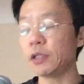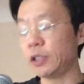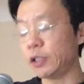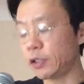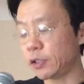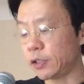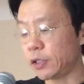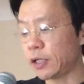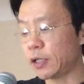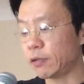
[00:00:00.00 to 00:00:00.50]

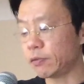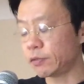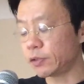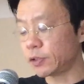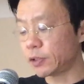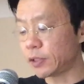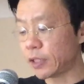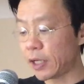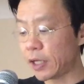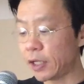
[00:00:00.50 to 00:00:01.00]
internet of
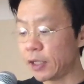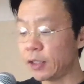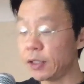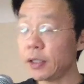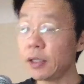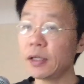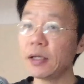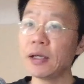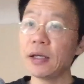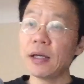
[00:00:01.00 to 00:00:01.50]
today.
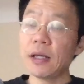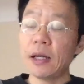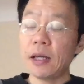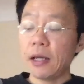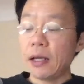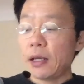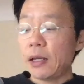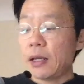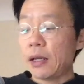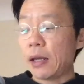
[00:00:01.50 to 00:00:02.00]

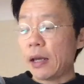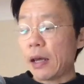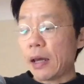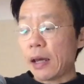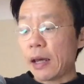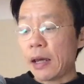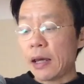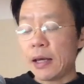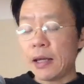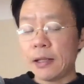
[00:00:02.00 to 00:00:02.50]

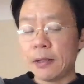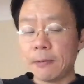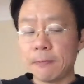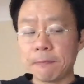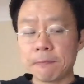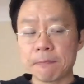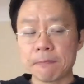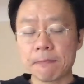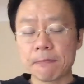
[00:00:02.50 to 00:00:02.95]
And